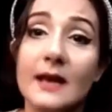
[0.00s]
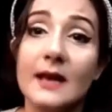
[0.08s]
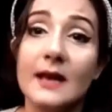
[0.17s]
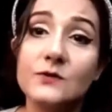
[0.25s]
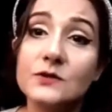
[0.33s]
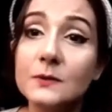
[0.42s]
and
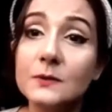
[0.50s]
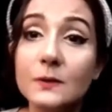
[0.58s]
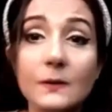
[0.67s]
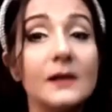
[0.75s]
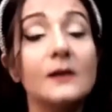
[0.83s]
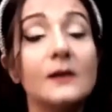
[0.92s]
I've just been
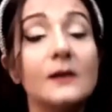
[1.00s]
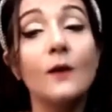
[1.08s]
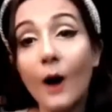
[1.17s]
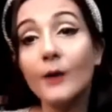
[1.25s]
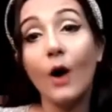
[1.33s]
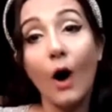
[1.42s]
doing a
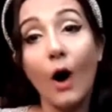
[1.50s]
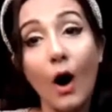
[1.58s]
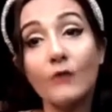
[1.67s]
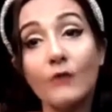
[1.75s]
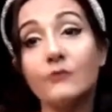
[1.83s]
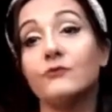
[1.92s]
lot
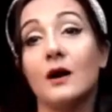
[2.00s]
of